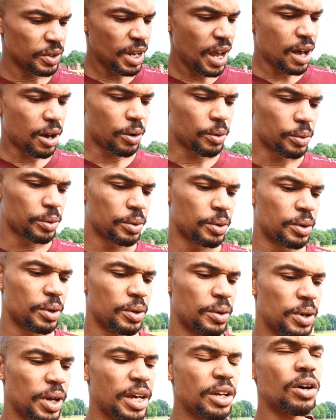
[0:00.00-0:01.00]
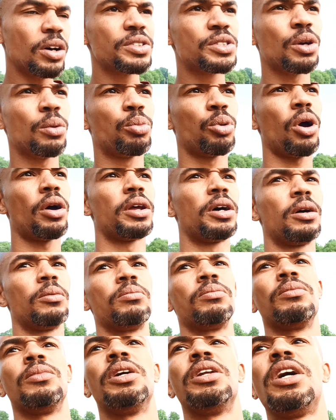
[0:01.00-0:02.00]
Now, it also brought
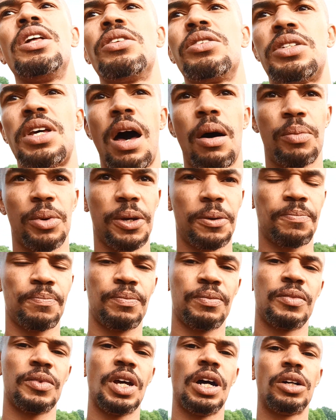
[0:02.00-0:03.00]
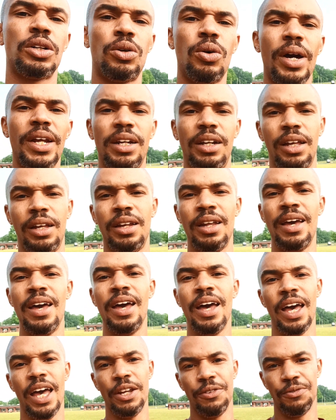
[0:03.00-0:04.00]
up another topic, accredited
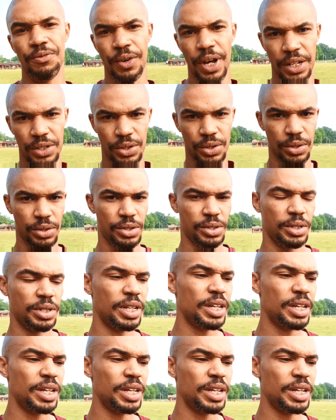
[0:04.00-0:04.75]
investors.